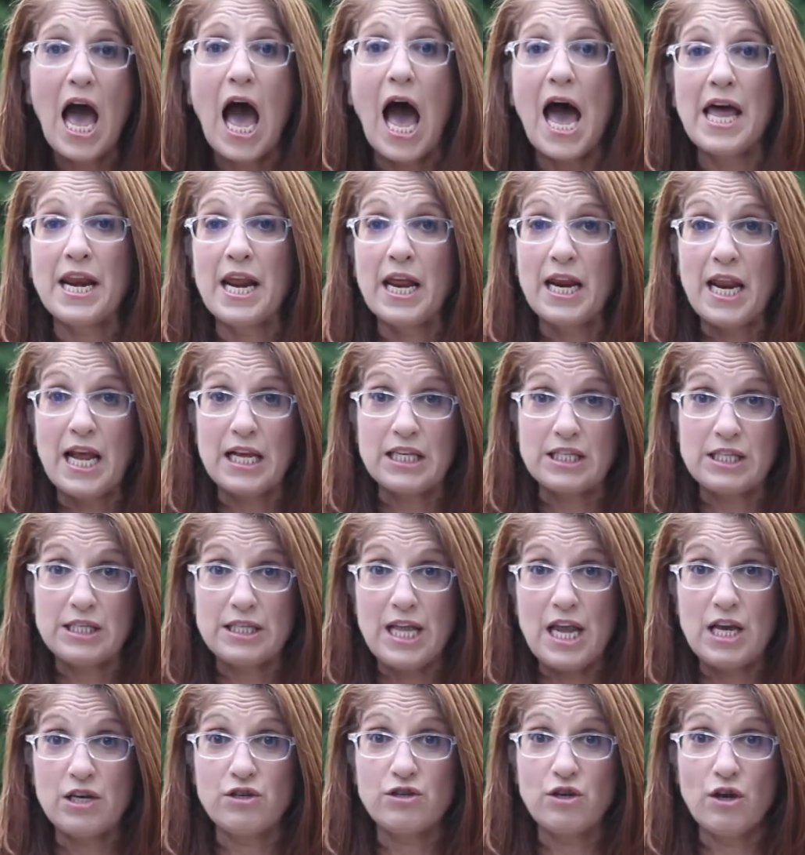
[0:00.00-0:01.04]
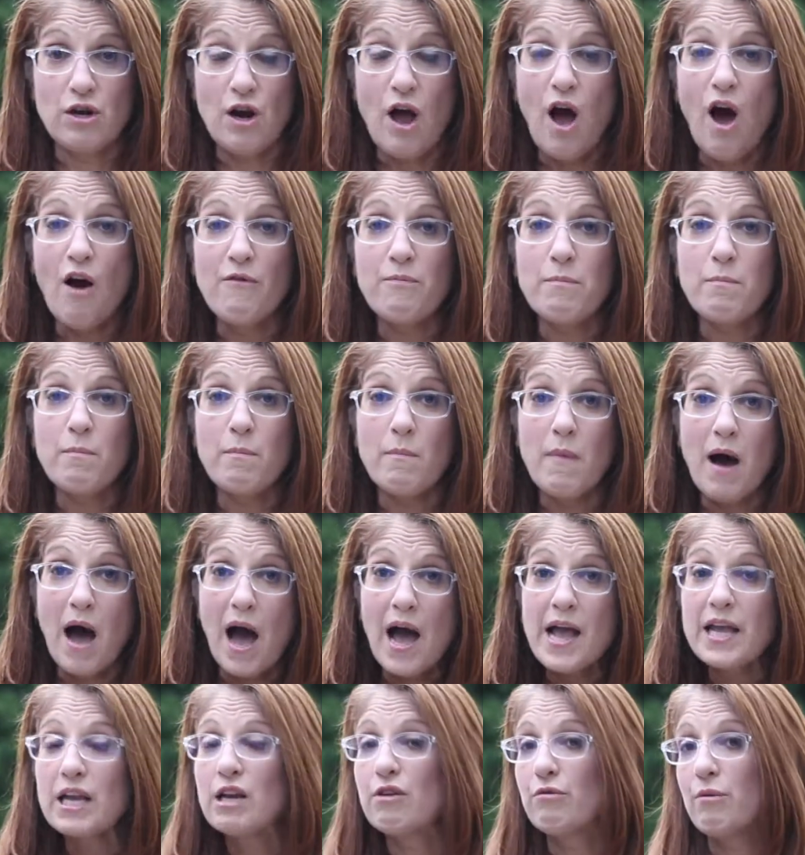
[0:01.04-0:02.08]
and an extension of
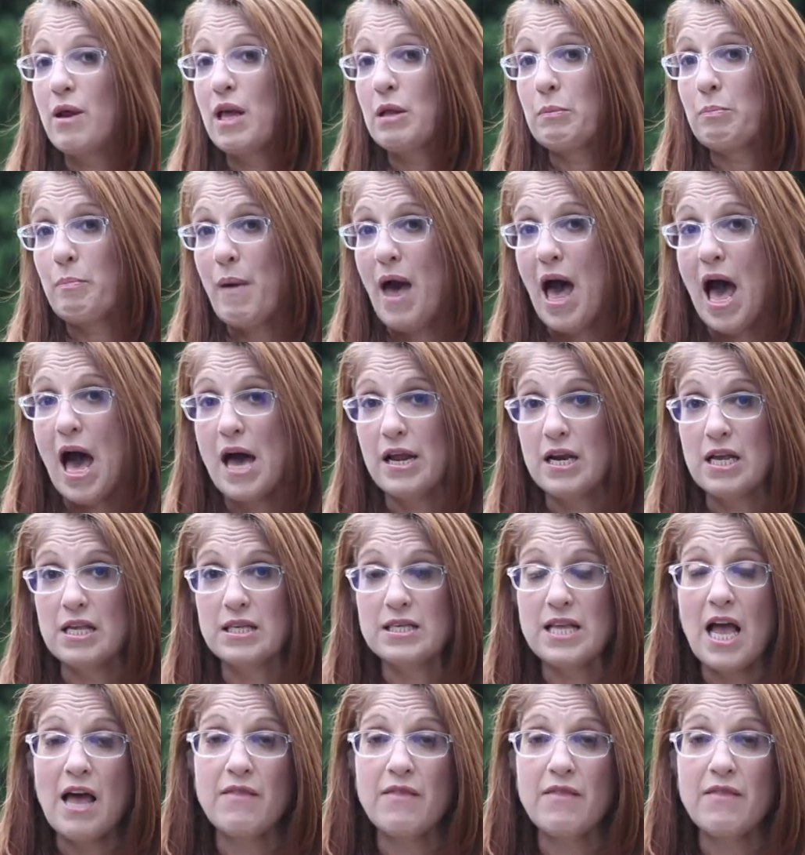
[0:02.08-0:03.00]
my grandparents